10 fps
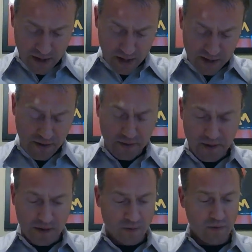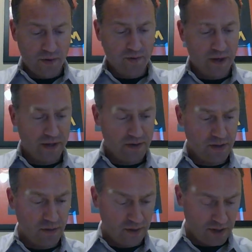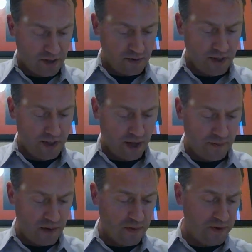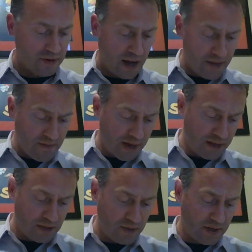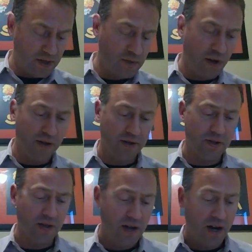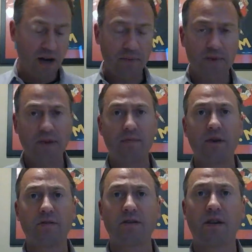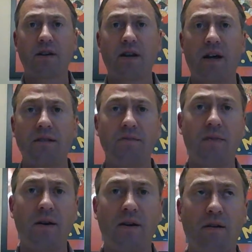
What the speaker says: Another thing that we would want to do with the students is help them with their time management as well as helping them understand how to,